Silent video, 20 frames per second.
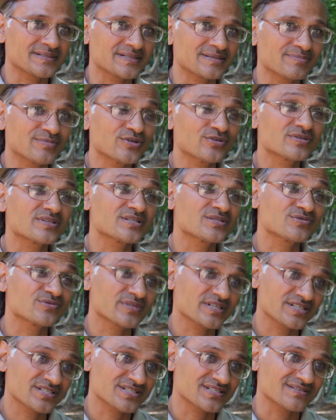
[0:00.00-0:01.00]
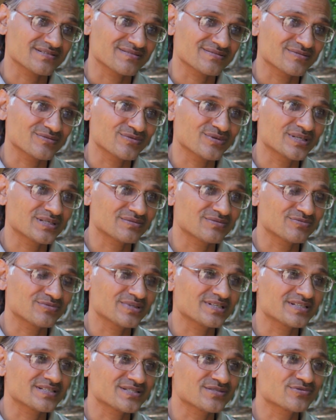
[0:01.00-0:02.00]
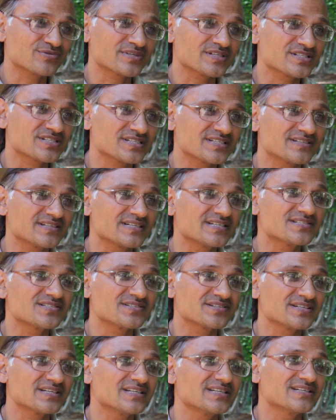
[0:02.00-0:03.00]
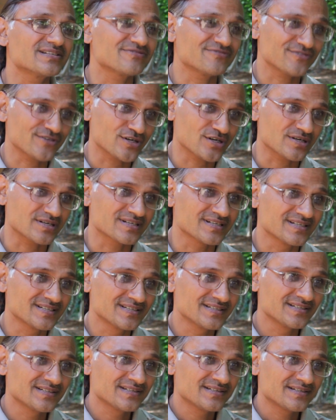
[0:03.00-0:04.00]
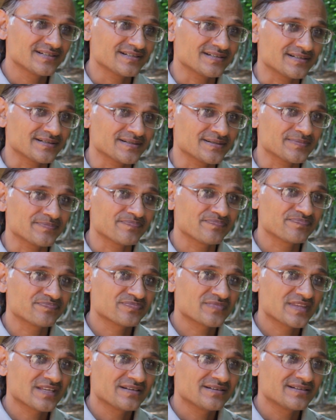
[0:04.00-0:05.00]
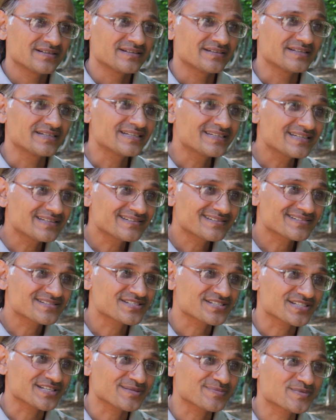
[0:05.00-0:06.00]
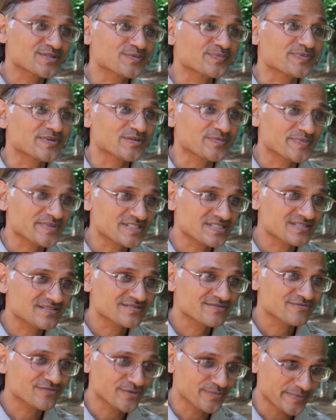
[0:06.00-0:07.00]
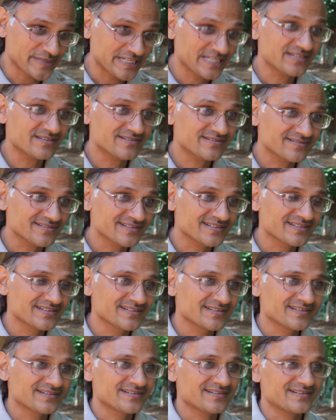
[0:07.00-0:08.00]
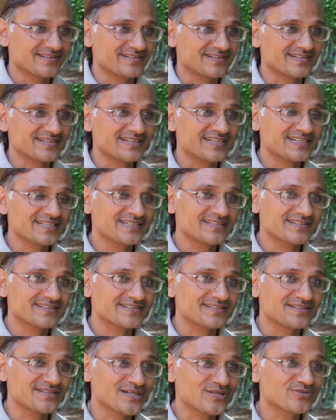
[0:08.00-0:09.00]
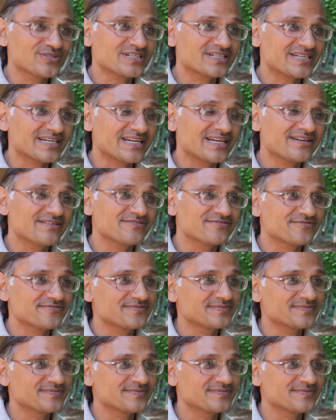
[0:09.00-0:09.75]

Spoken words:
about education, what education is really for. Um, did it serve the purpose for me? Can I, now that I have